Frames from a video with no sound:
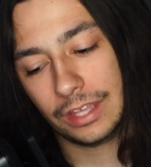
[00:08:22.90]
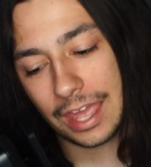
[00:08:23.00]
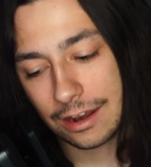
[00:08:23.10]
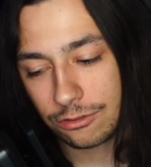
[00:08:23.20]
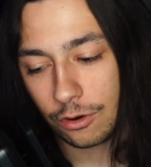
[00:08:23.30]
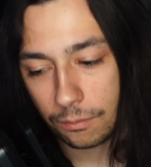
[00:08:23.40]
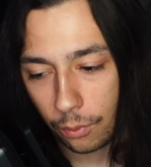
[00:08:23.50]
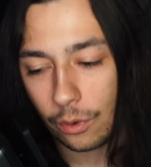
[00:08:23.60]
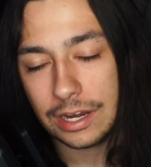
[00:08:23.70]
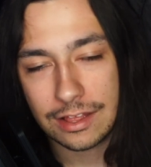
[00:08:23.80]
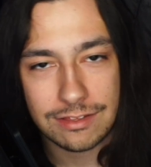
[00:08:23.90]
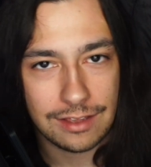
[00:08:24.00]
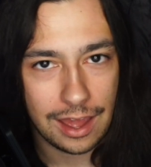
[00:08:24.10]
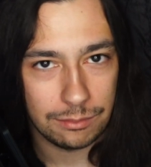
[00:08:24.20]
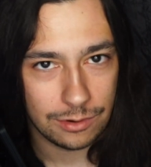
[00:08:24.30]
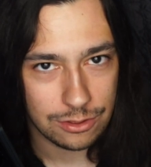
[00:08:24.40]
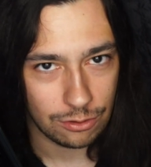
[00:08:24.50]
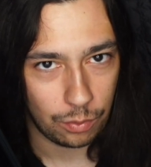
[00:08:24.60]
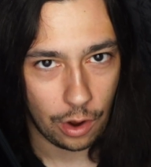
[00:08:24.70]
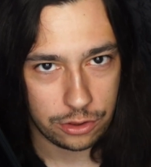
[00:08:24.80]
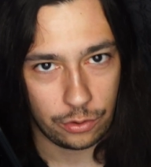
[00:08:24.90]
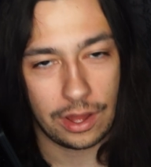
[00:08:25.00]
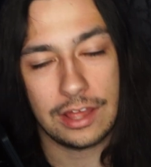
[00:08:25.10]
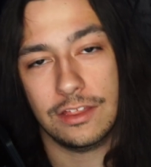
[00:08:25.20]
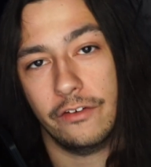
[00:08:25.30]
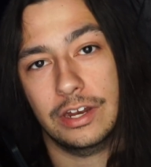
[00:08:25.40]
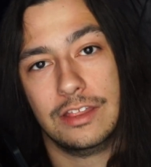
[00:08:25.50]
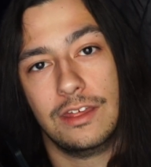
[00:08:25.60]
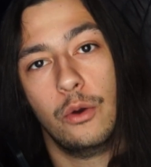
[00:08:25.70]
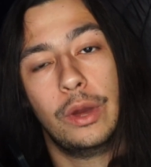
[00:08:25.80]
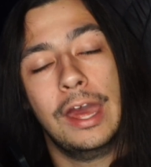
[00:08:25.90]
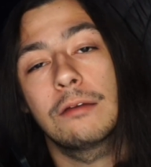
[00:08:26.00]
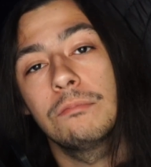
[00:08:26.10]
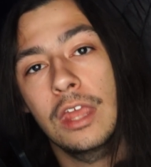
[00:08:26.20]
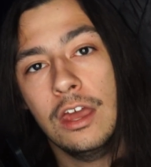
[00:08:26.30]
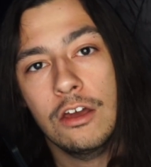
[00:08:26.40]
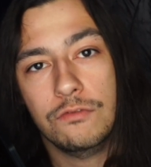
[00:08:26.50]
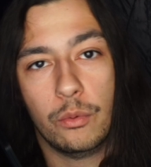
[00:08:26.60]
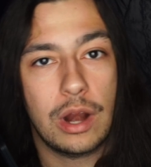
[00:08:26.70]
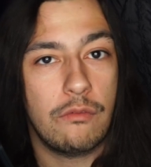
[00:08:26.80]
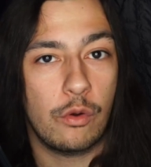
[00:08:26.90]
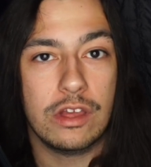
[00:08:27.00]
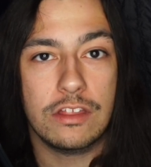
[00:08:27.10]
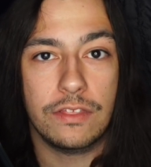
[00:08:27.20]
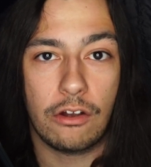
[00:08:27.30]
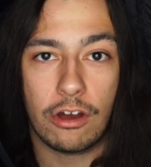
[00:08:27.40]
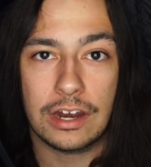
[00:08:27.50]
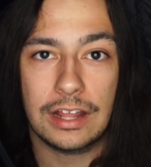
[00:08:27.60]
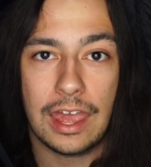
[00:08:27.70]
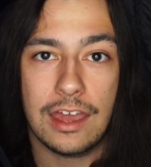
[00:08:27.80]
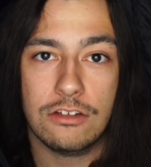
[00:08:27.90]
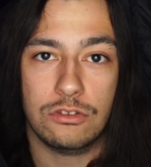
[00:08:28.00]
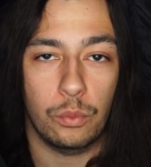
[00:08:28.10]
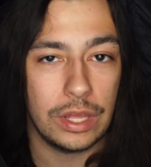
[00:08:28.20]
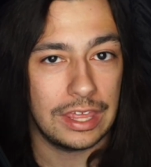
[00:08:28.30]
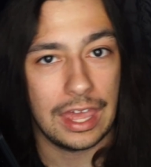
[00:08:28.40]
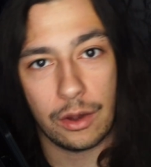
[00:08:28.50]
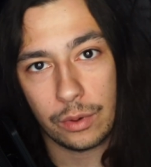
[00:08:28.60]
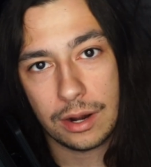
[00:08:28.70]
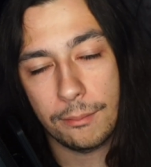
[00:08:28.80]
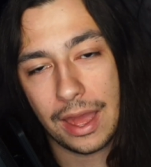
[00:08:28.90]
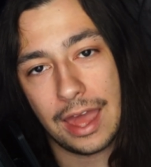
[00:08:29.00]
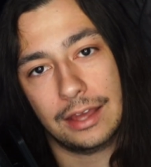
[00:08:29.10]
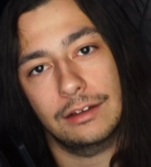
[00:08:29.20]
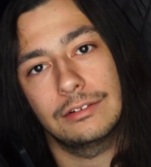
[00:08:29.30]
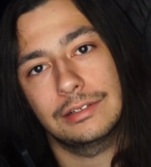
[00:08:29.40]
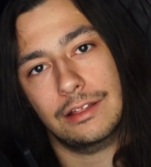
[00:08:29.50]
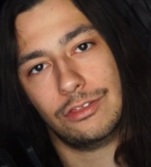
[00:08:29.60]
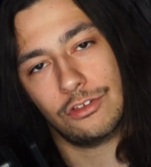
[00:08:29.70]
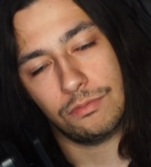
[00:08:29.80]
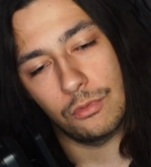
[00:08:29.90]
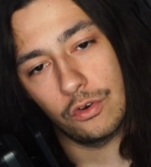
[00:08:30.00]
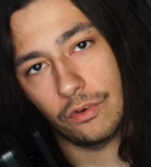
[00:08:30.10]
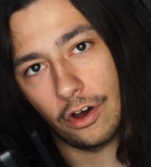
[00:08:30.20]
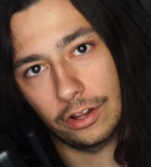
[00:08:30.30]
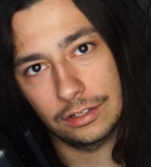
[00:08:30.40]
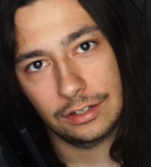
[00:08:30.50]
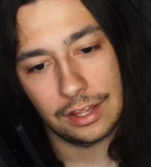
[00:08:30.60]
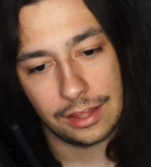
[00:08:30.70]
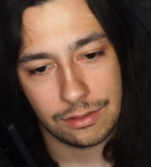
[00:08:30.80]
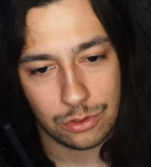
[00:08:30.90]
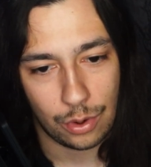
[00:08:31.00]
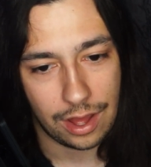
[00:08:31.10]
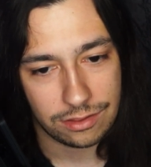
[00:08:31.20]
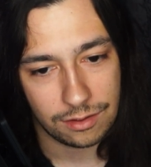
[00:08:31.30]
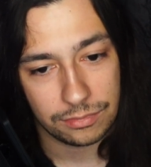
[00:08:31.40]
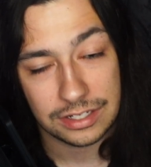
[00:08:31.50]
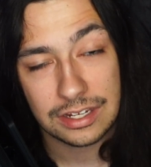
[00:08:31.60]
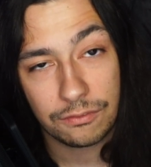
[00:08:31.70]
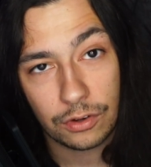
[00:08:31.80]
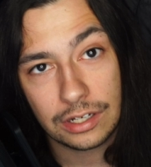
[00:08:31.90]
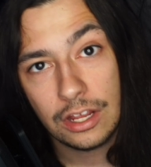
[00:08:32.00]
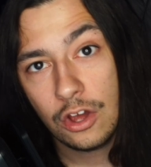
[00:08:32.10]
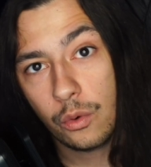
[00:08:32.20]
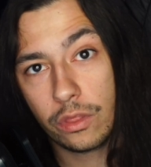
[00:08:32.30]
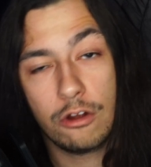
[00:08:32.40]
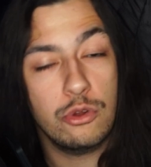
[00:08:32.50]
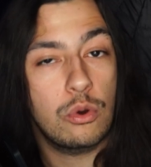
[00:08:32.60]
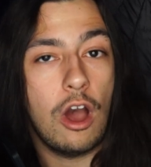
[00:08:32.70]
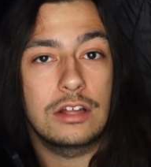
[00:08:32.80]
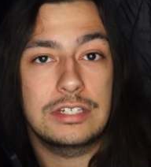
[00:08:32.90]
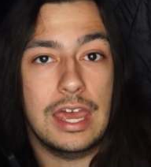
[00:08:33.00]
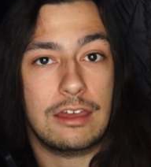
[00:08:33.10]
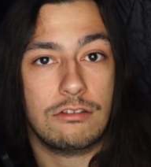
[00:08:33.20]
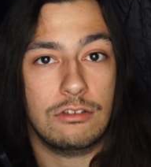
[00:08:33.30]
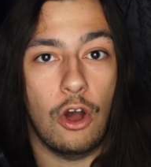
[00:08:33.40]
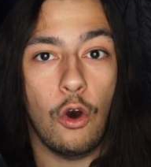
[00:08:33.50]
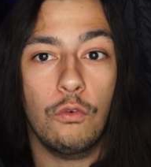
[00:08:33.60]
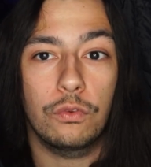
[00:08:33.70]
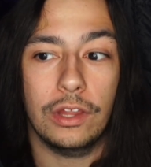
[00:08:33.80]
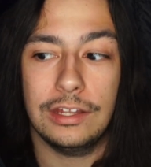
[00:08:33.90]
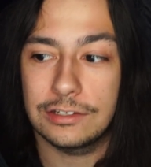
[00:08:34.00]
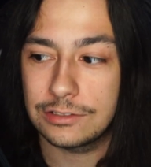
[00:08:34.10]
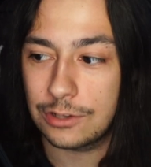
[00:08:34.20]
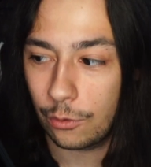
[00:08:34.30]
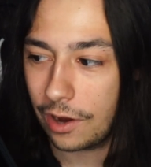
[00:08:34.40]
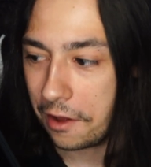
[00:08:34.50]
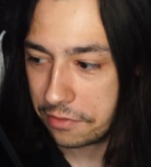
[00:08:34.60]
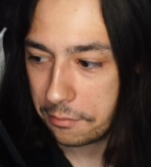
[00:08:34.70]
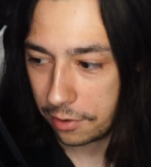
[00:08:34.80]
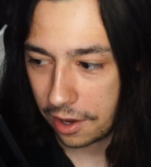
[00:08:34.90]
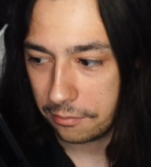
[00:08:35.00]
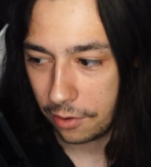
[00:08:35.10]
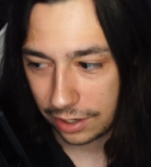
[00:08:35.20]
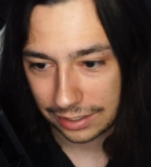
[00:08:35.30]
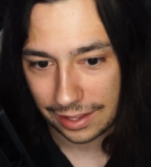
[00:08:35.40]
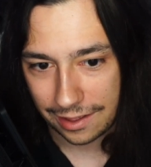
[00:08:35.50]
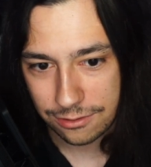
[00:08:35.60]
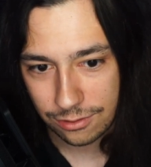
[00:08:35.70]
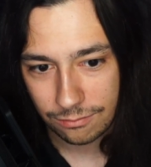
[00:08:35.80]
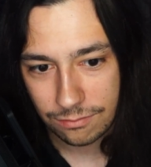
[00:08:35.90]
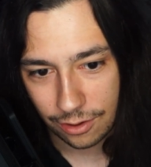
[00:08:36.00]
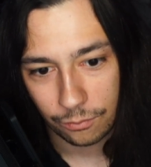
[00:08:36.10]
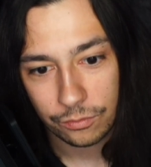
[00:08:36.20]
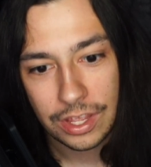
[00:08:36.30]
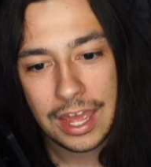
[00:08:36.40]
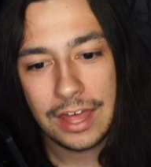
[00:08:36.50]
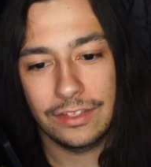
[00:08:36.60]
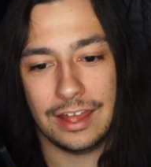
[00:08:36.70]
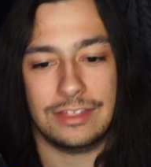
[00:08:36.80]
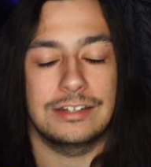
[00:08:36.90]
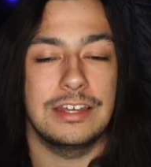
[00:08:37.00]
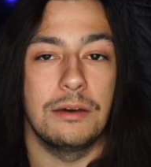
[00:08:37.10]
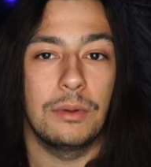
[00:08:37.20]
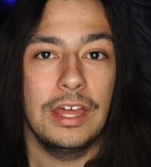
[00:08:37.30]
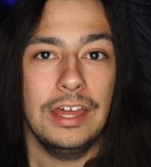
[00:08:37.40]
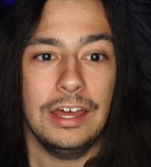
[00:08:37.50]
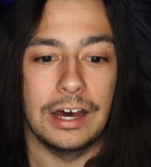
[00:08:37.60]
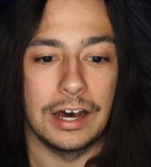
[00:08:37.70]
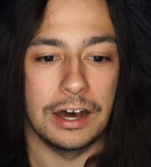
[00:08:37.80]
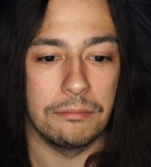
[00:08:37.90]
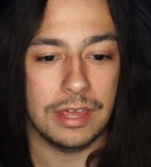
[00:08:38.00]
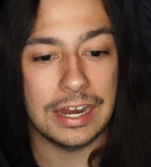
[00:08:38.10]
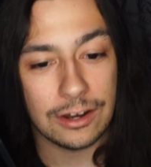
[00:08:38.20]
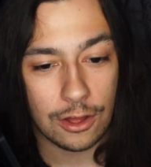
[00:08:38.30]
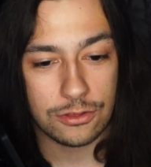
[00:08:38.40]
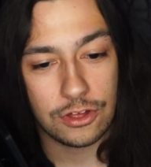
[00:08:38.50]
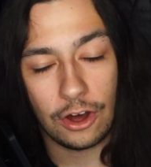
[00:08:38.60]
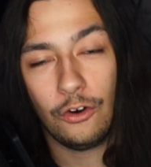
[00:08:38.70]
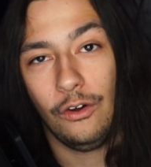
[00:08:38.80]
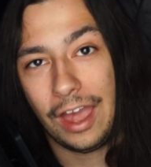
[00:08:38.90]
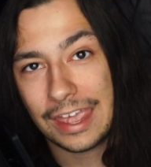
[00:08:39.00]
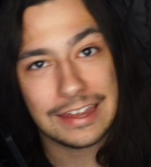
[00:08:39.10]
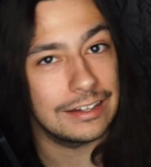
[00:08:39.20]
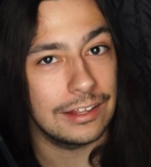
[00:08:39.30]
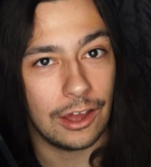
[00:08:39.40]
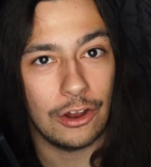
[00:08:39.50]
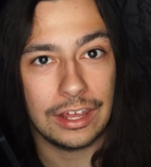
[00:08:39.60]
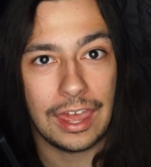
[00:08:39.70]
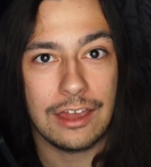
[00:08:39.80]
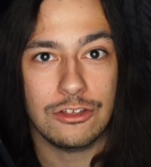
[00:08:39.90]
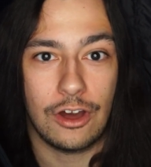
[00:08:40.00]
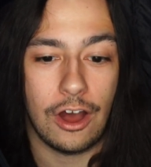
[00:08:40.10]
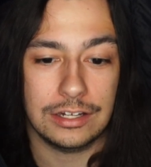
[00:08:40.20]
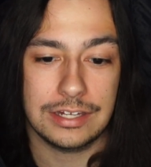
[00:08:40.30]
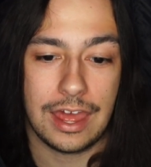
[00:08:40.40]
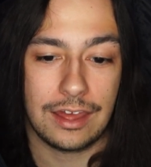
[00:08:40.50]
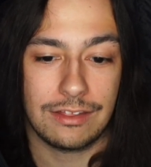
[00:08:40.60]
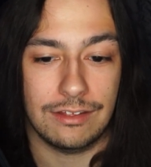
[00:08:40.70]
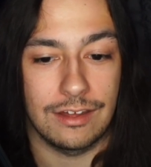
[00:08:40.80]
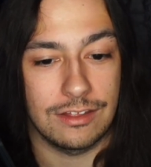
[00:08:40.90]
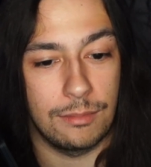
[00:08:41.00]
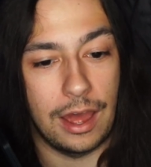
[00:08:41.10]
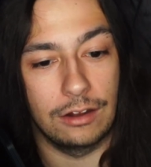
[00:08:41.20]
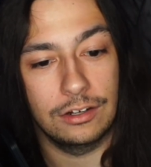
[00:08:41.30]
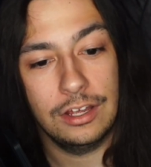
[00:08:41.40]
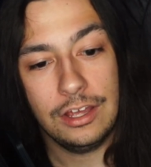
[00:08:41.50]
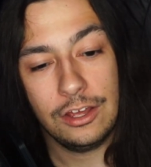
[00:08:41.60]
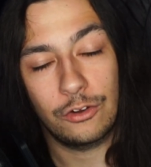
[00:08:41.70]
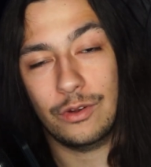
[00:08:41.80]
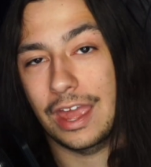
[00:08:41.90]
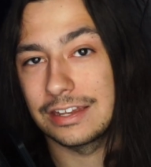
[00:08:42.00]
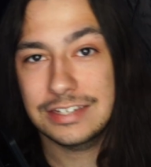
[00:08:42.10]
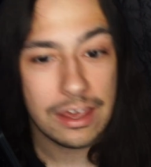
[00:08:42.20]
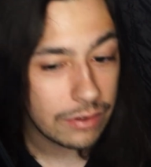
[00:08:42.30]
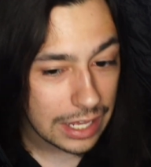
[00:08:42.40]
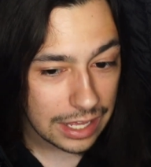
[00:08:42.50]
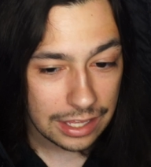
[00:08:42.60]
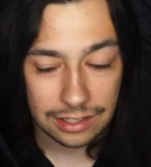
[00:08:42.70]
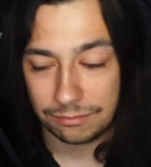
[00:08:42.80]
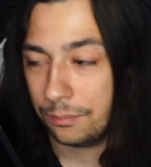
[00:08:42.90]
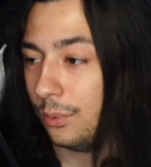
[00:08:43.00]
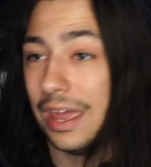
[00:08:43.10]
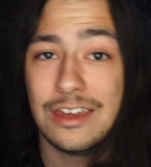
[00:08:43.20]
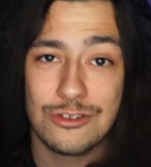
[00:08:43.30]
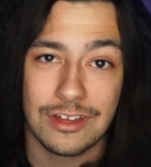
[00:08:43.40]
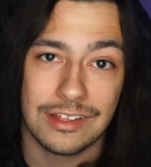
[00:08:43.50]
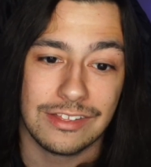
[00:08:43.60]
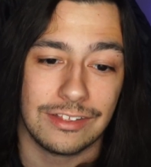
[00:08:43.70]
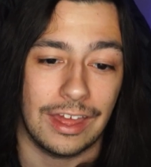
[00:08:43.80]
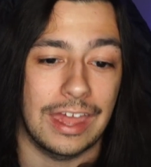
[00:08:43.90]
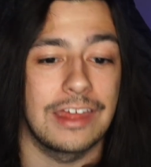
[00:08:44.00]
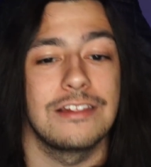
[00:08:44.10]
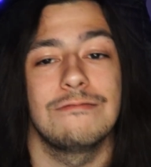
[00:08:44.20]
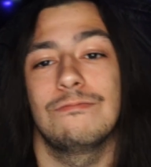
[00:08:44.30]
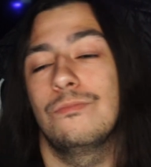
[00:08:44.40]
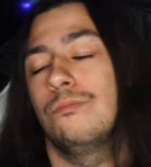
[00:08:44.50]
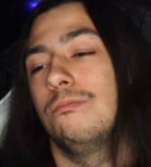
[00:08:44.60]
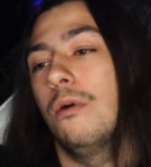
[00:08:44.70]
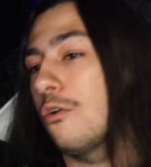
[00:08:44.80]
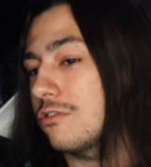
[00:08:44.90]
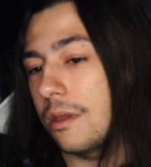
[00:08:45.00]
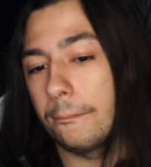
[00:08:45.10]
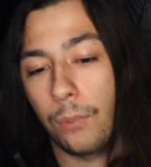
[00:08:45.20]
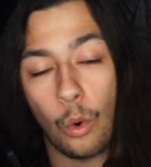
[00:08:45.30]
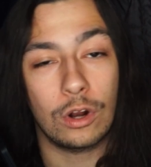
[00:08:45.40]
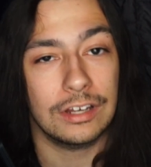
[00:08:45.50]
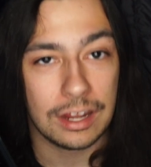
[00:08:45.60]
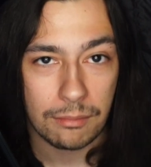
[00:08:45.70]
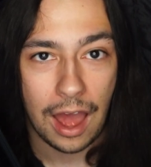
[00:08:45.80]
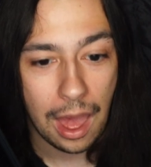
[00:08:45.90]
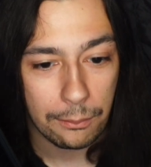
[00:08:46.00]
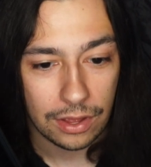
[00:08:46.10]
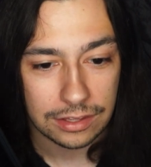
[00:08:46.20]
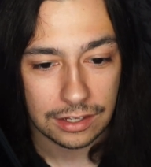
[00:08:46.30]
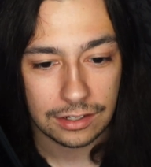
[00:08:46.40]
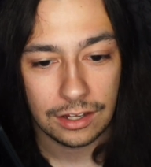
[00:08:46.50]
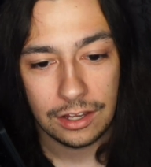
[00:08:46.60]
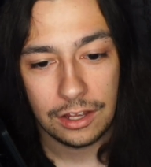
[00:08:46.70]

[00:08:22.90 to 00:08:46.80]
a certain point, it's time to just wash your hands of it and say, okay, for whatever reason they're unengaged, we can't win them back. Let's just move on and try something different with our new contacts to hopefully don't have them become unengaged. So that's the tip. In a nutshell, handling unengaged contacts is about creativity, patience, and most important, in my opinion,